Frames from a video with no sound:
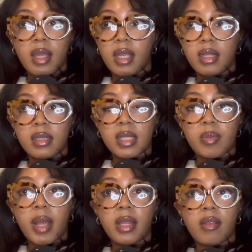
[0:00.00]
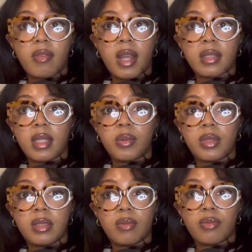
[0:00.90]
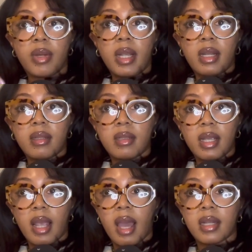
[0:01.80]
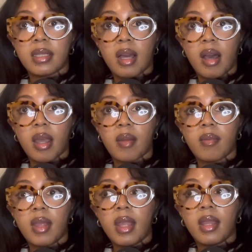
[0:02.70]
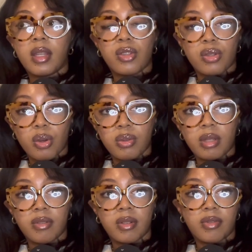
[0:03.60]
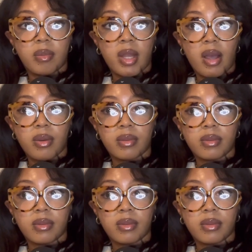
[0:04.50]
despite the fact that it was written at a time that is so different from now.